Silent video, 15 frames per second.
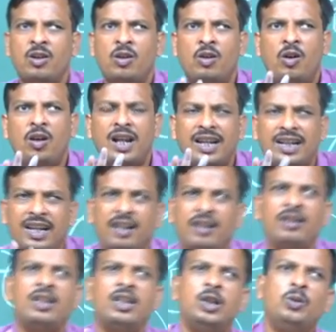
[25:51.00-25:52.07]
or I
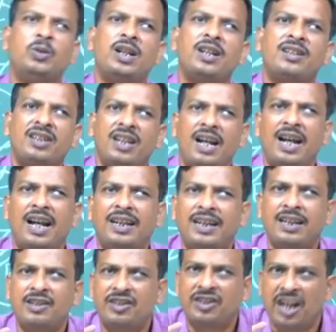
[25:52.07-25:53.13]
can, you can say I
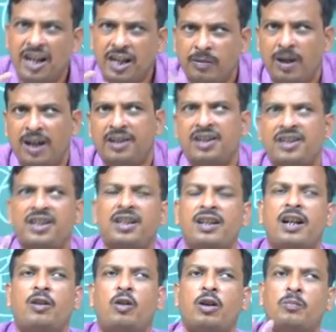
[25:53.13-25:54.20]
can change my teaching
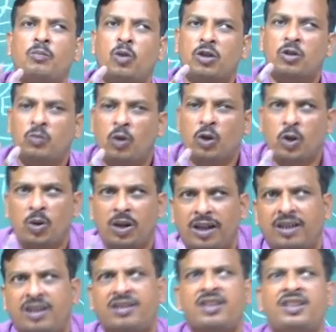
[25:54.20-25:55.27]
learning or
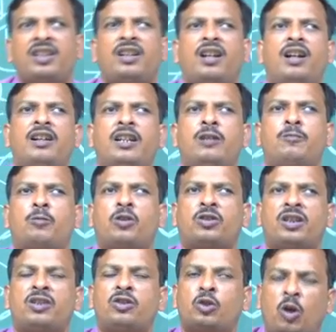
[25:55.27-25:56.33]
modulate teaching learning
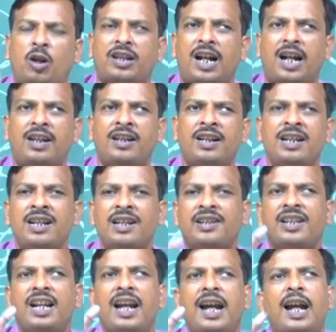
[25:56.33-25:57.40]
process, so that
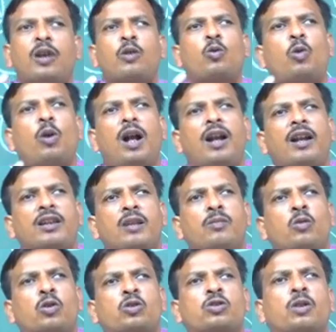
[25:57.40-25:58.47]
they acquire the
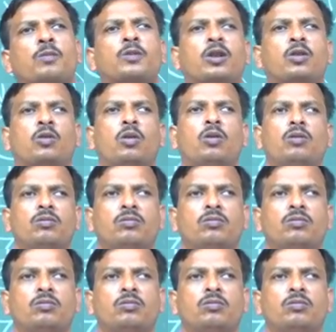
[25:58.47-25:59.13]
most of the goal.